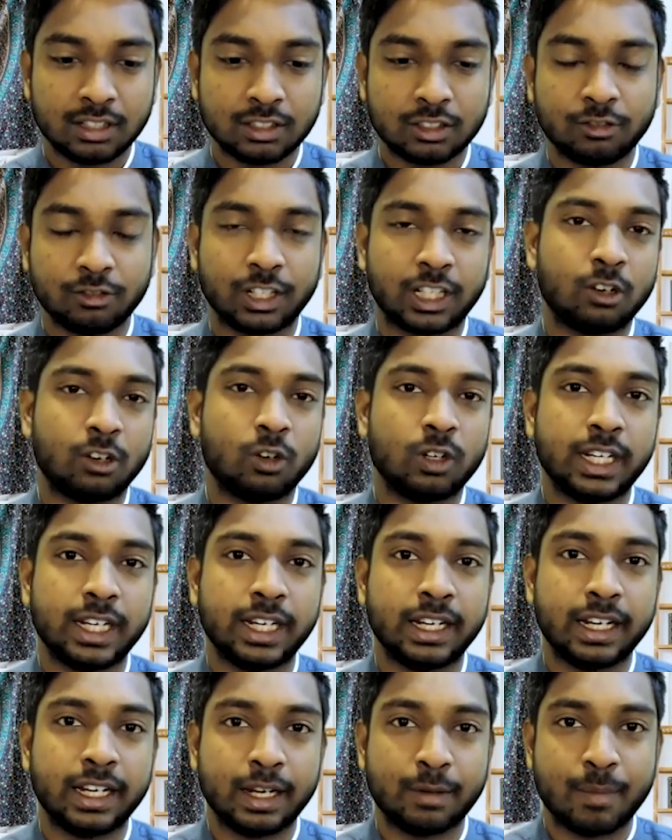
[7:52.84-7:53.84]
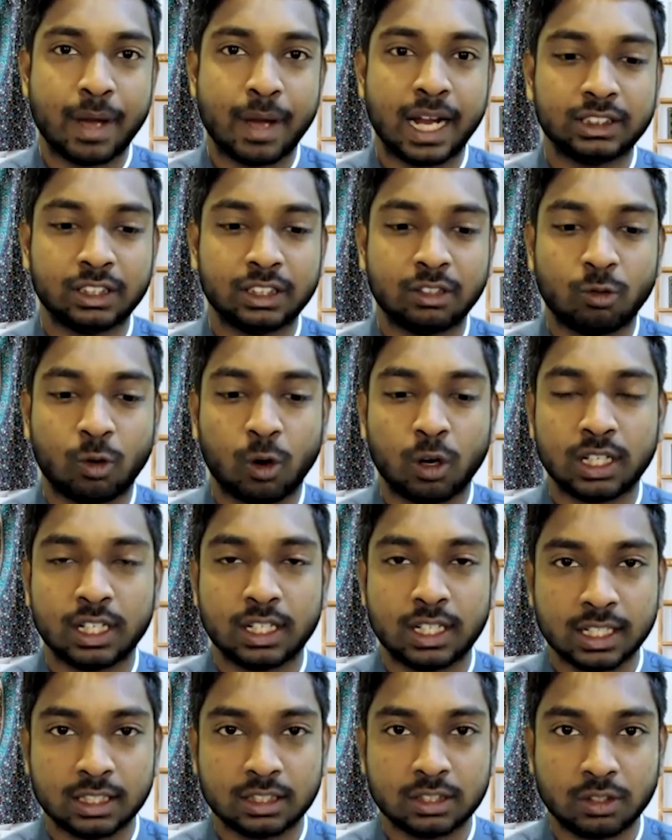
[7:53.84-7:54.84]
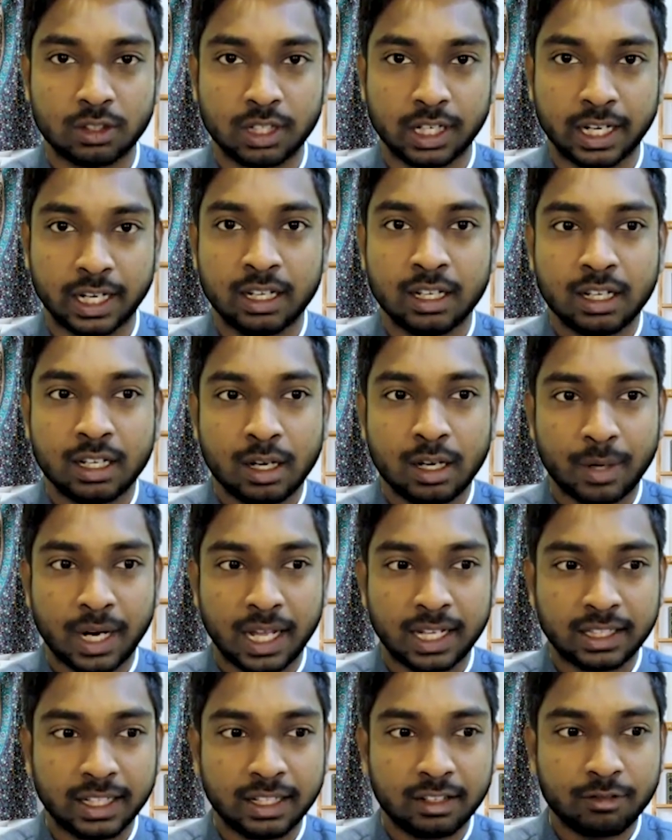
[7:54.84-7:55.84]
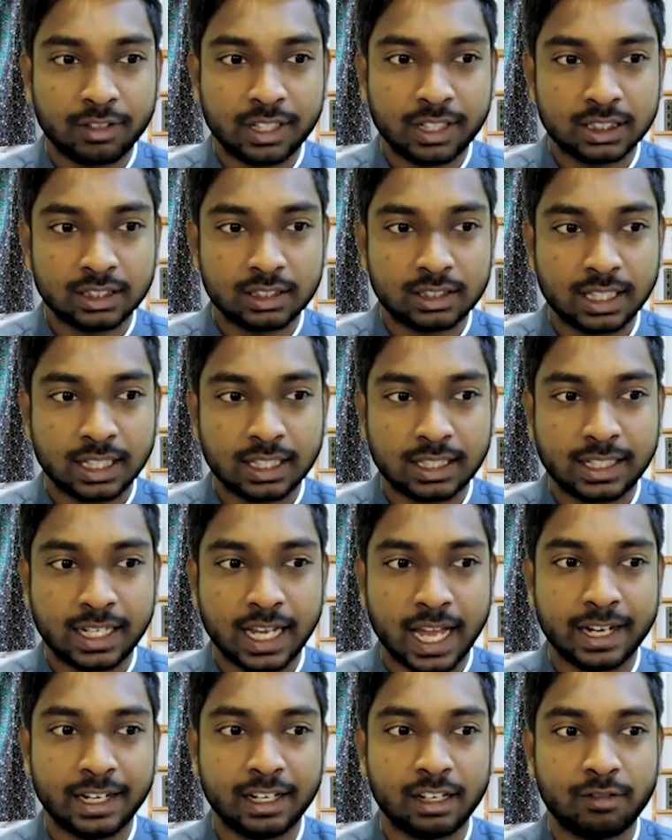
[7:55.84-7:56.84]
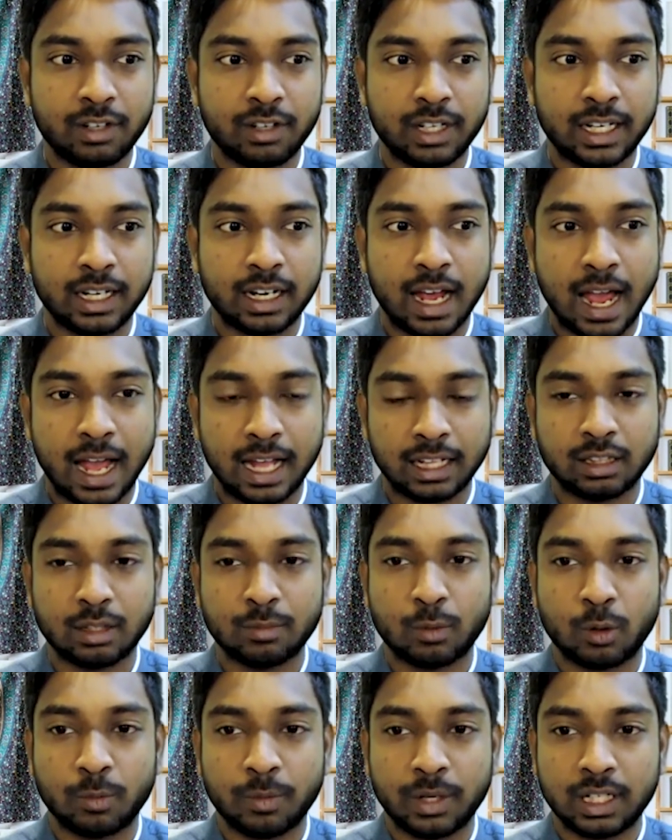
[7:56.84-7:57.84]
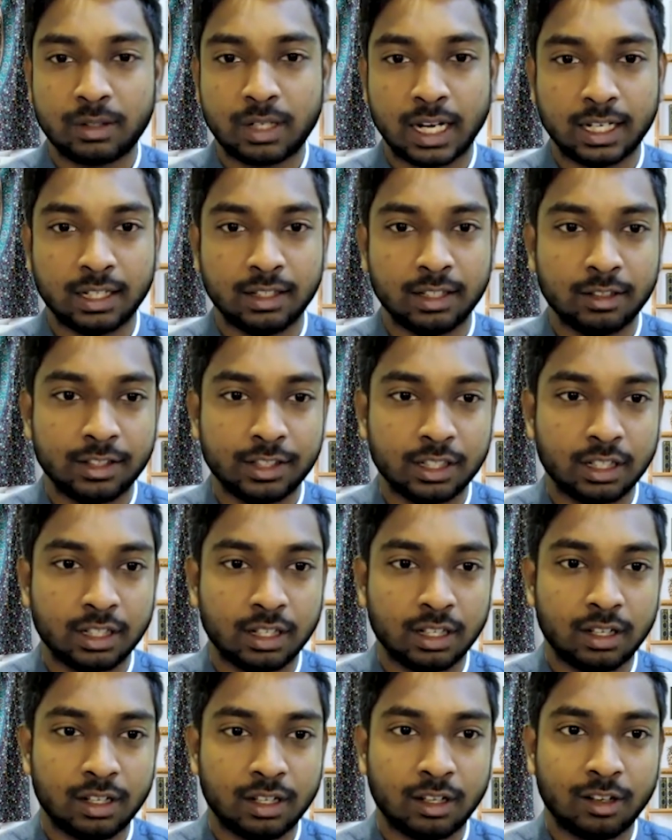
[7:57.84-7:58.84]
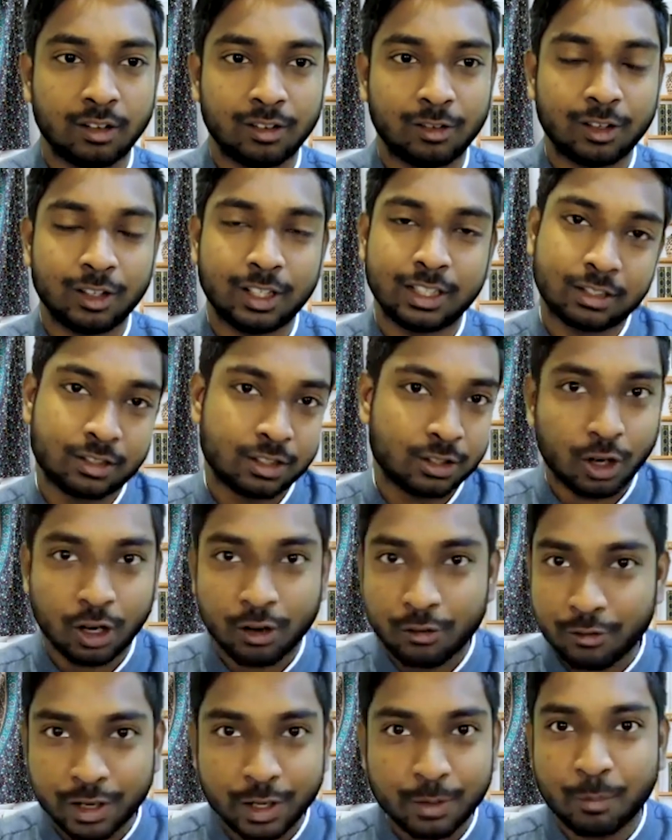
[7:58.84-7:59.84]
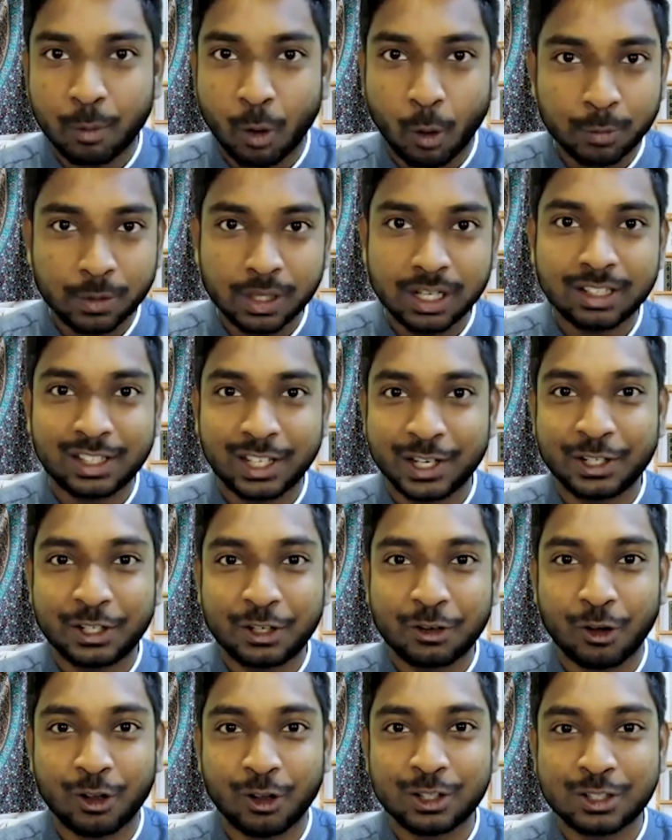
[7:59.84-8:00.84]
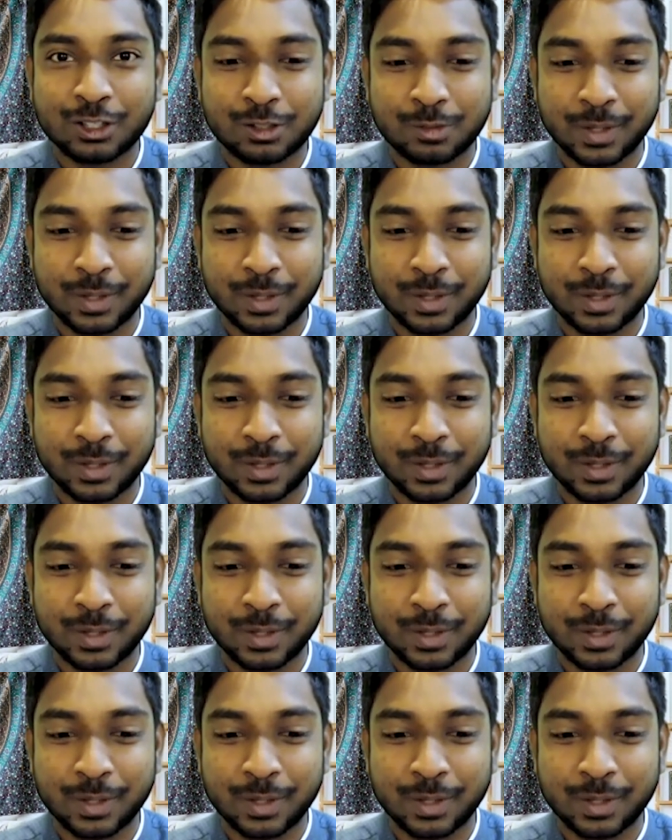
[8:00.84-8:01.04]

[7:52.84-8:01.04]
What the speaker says: So we can only imagine what it is today. But I think we just get carried away at the moment, and it's not a very popular thing to also